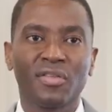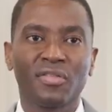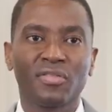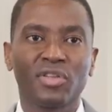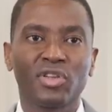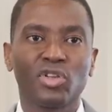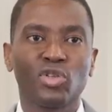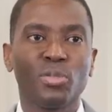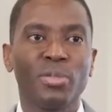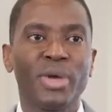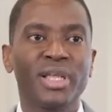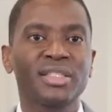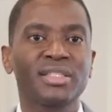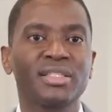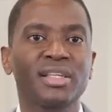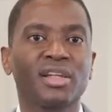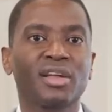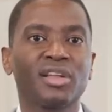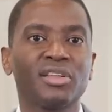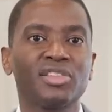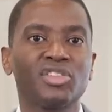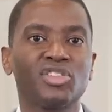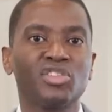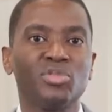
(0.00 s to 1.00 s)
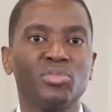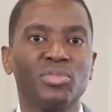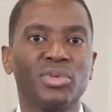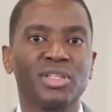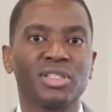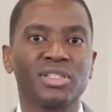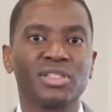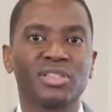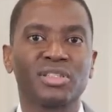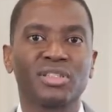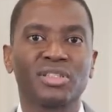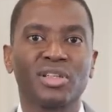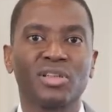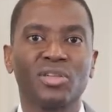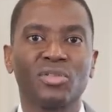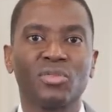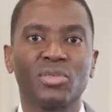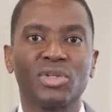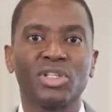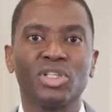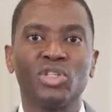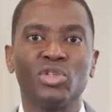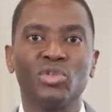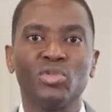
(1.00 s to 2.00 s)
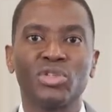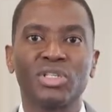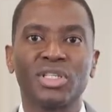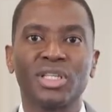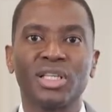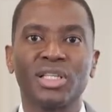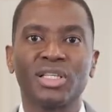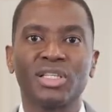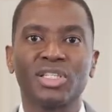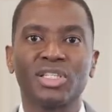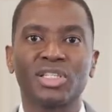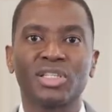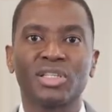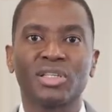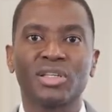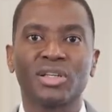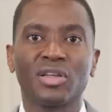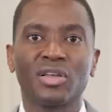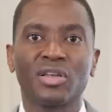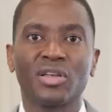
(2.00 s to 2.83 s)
for domestic consumers with usage